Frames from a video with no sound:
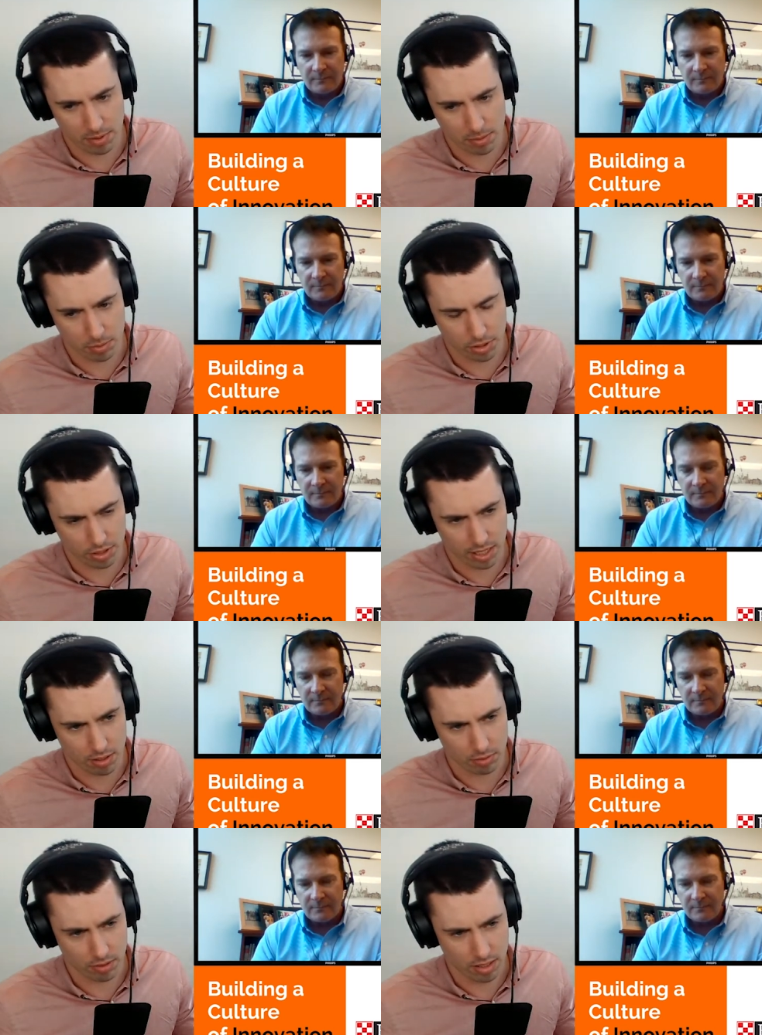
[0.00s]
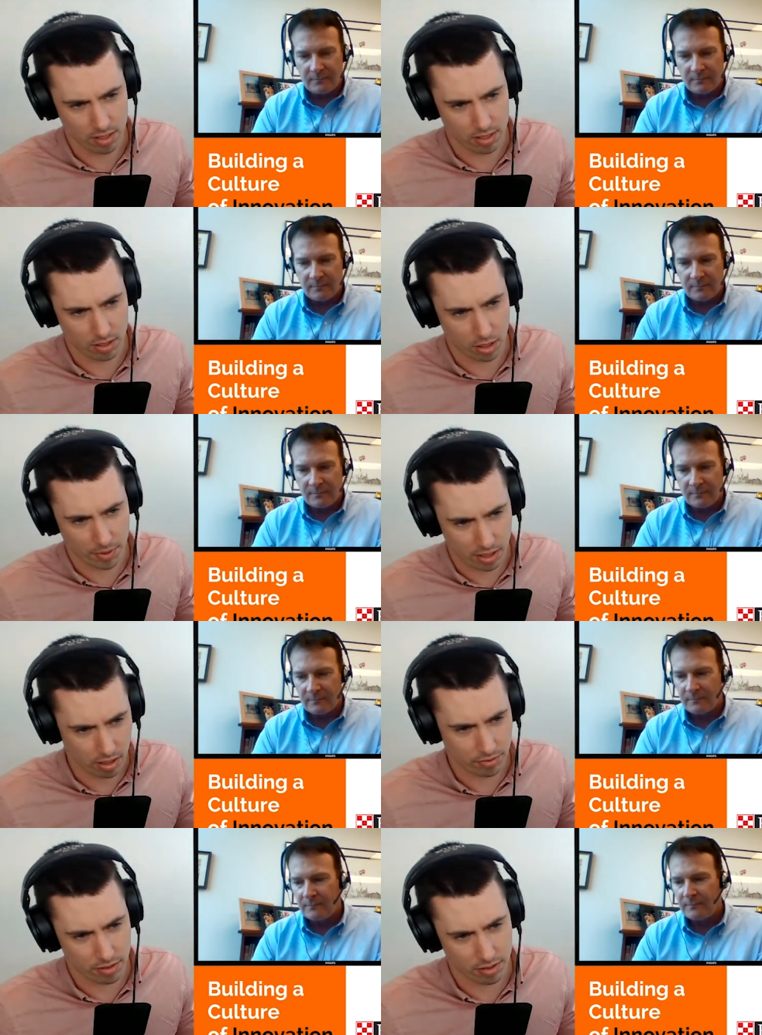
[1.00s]
Speaker 1: of people that you're now going
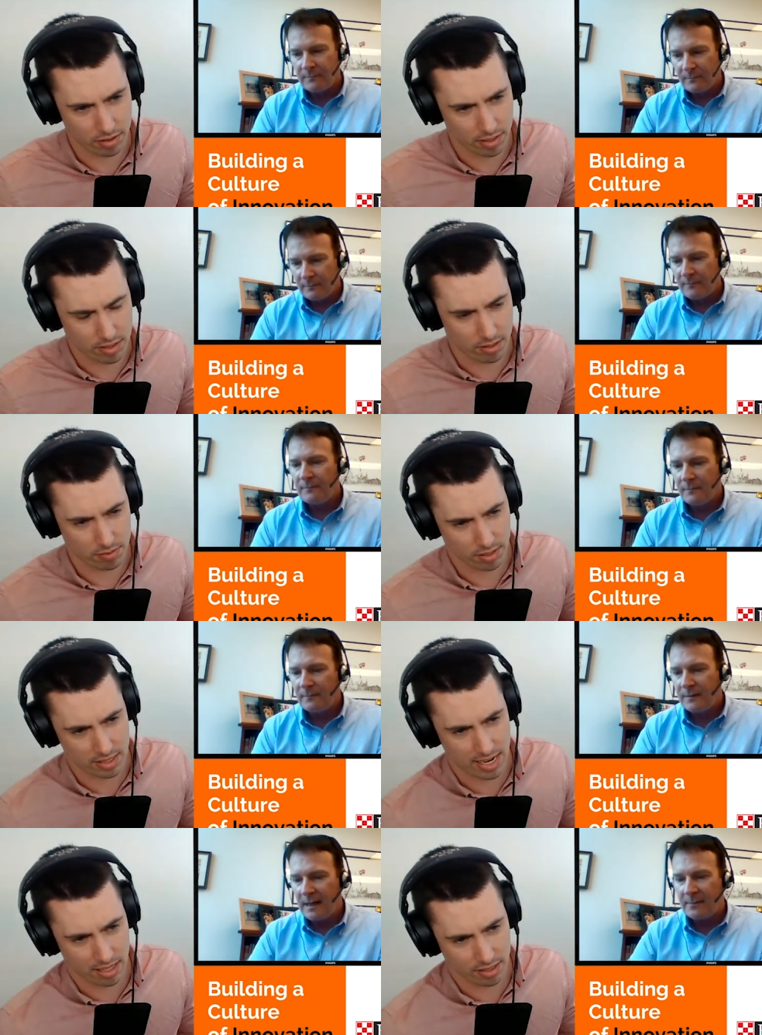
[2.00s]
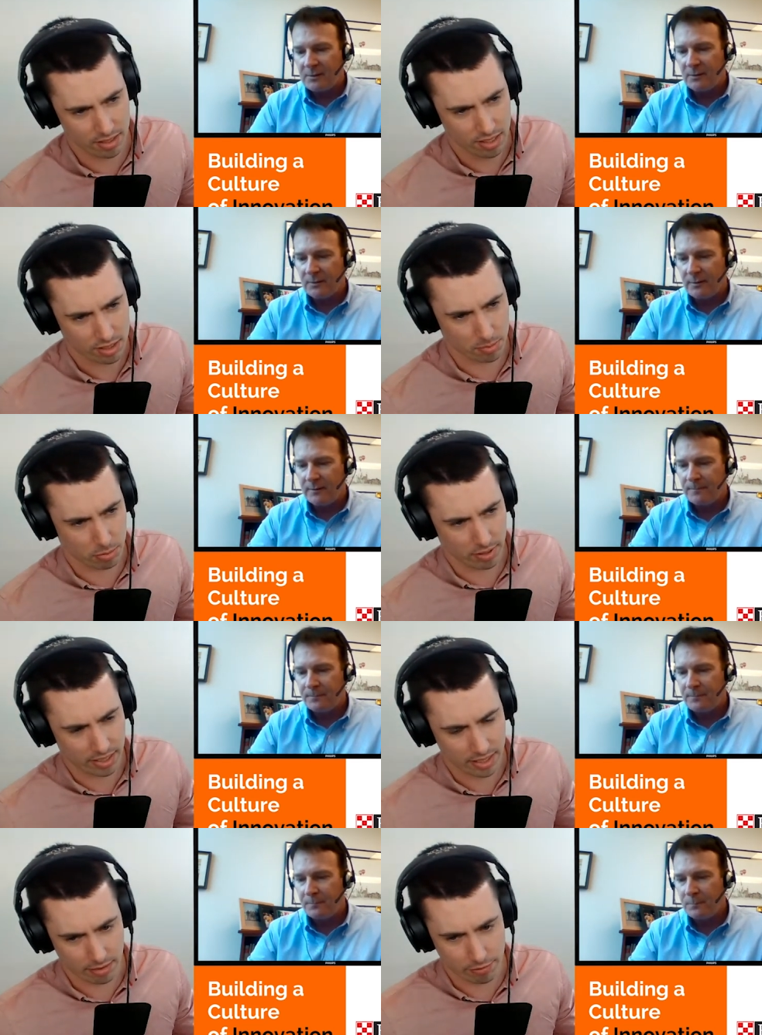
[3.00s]
after in terms Absolutely. of the talent to
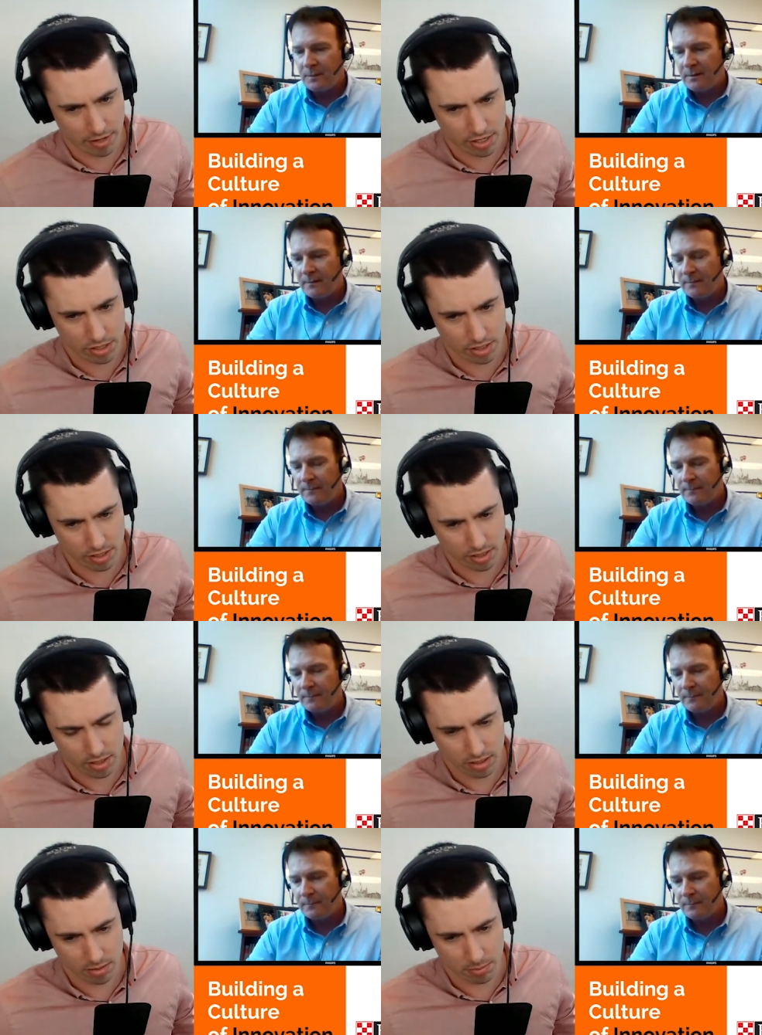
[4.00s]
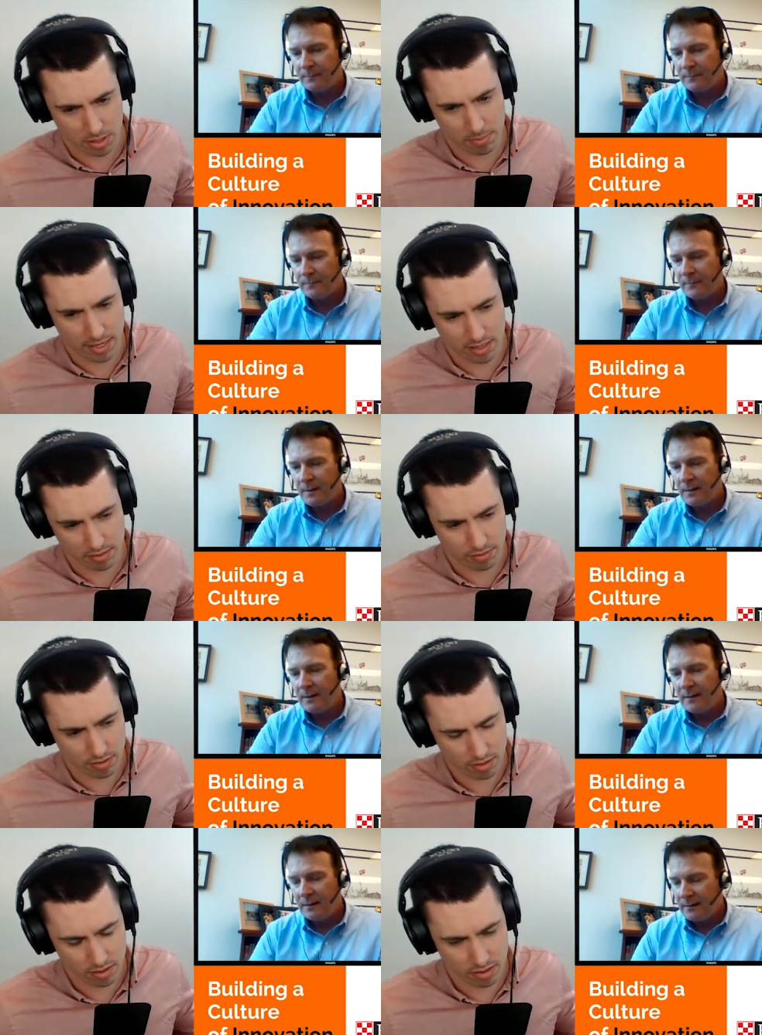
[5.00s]
bring in a fresh perspective?
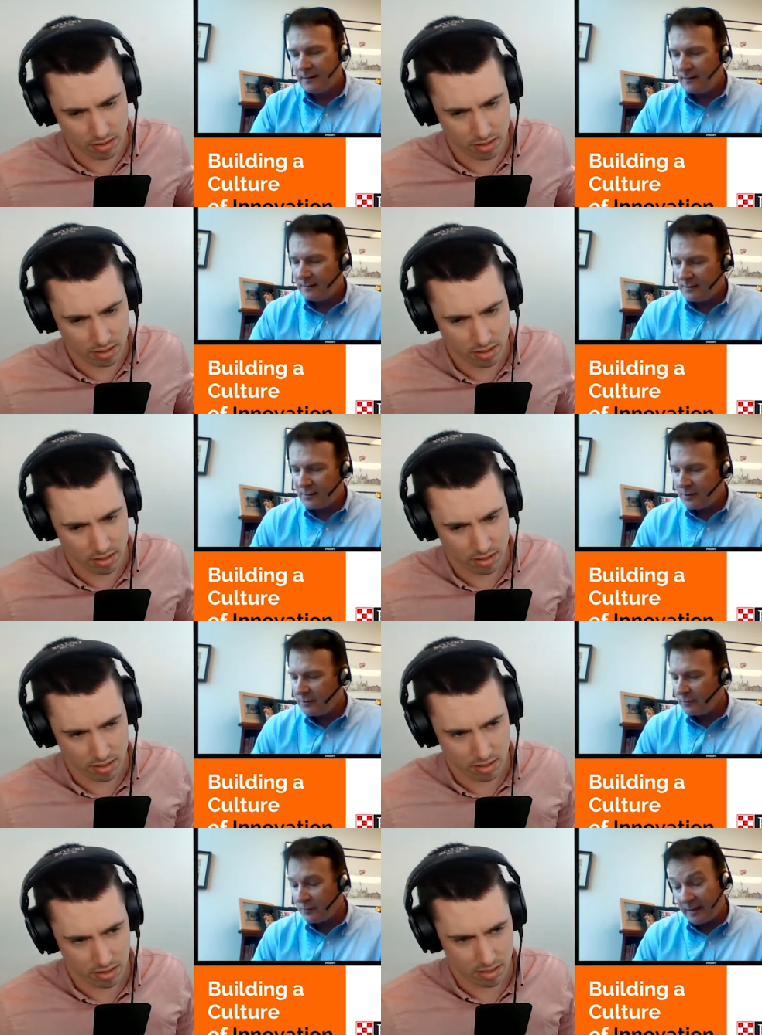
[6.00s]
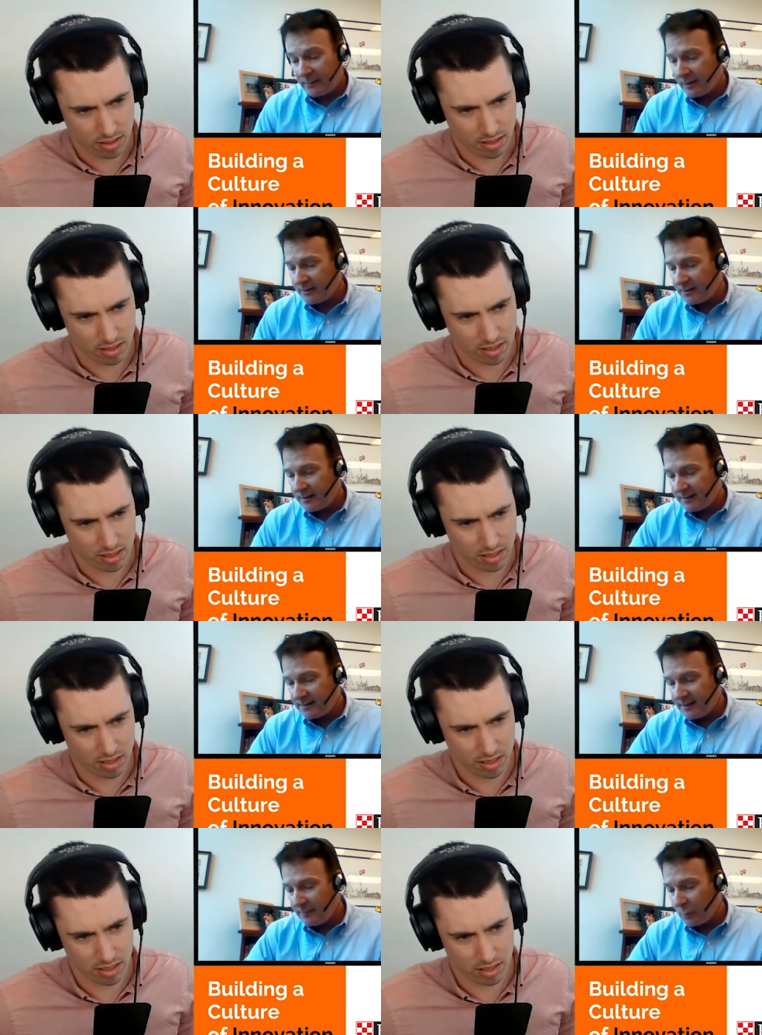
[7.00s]
Speaker 2: It's a good, great question. I'd say more
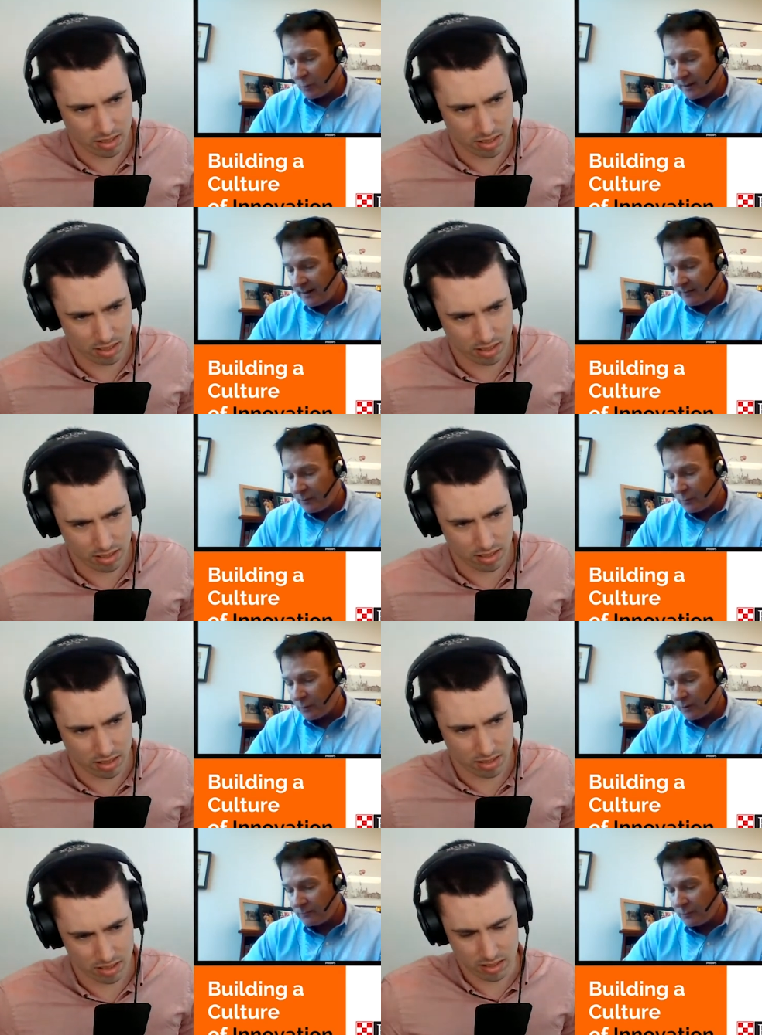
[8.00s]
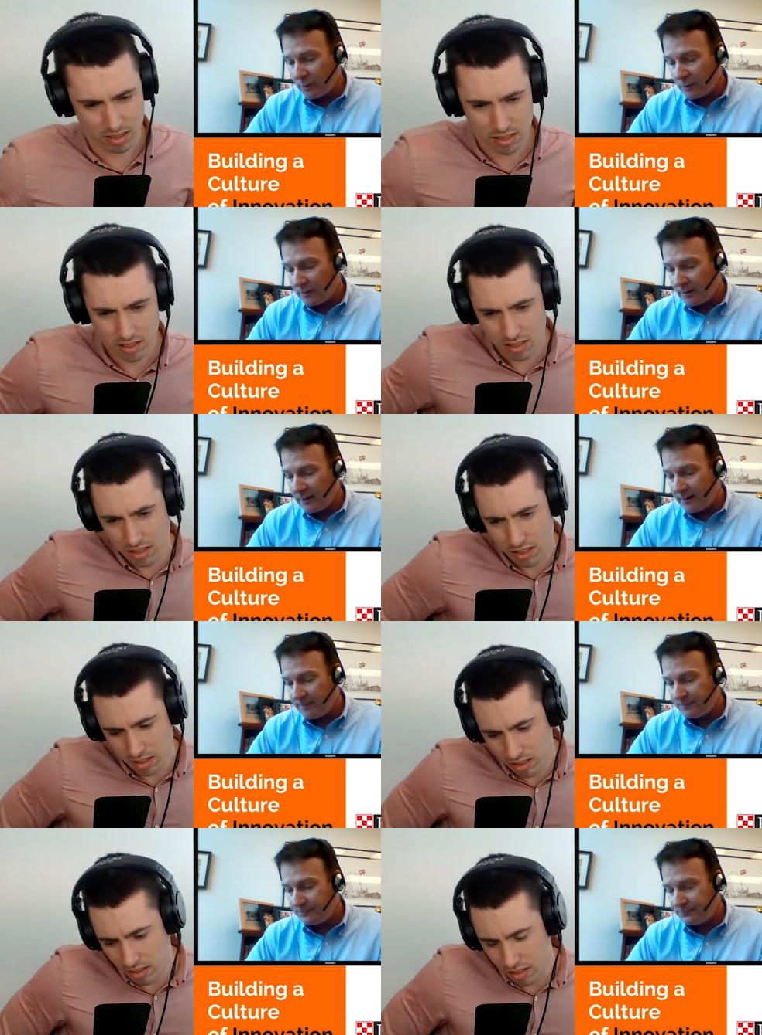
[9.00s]
than ever, we're we're um,
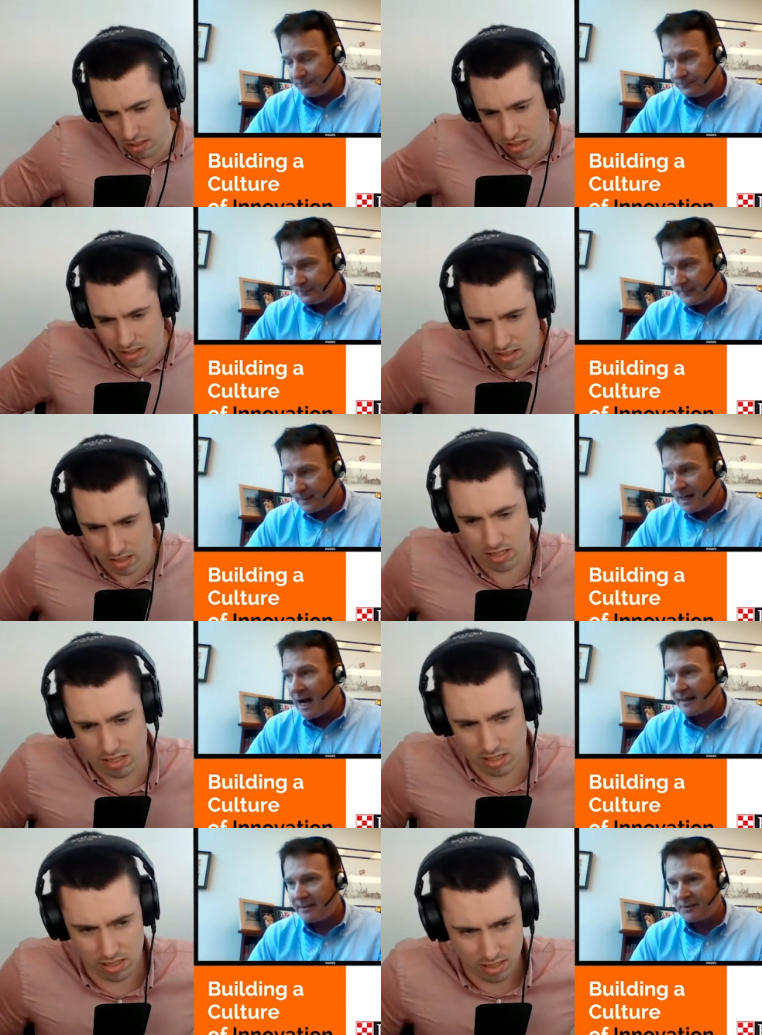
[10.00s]
cognizant